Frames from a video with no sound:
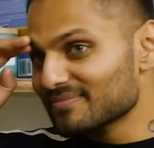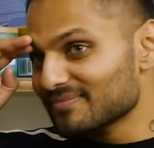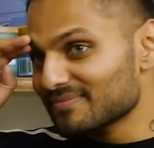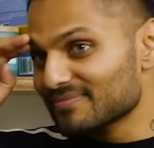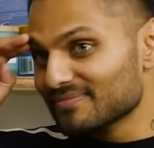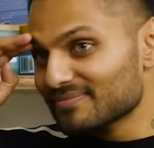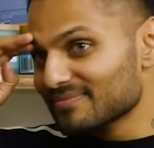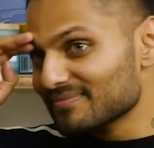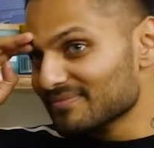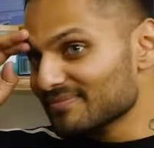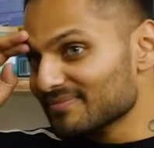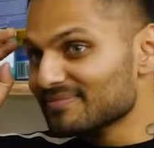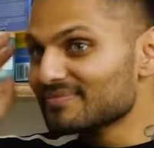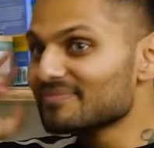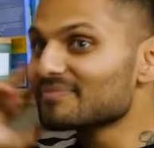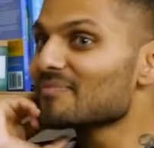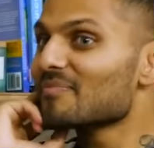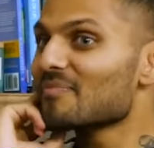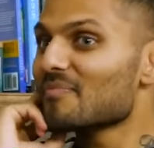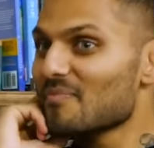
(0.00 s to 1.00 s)
said I can't get
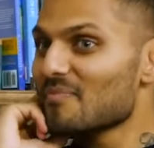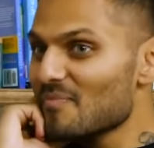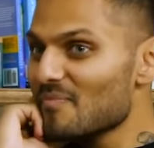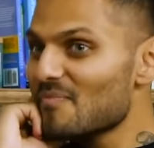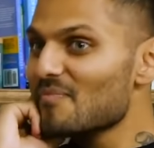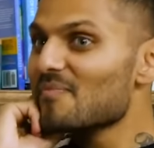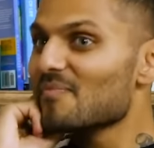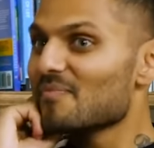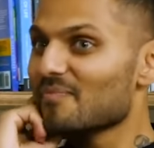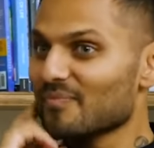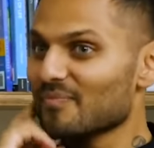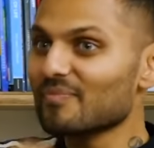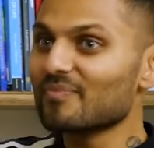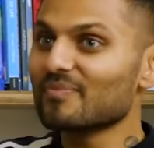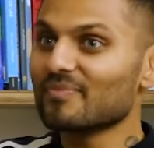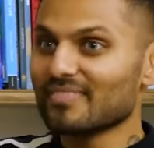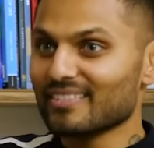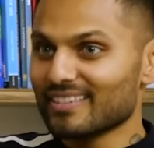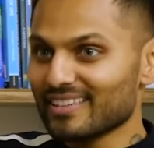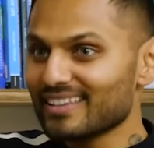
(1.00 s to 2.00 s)
my ears pierced till I'm
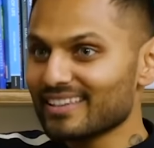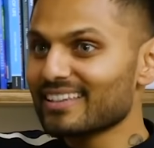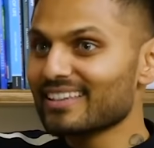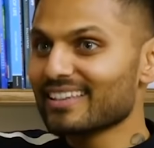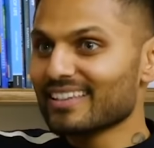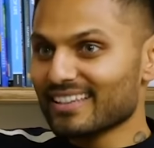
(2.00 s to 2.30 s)
five.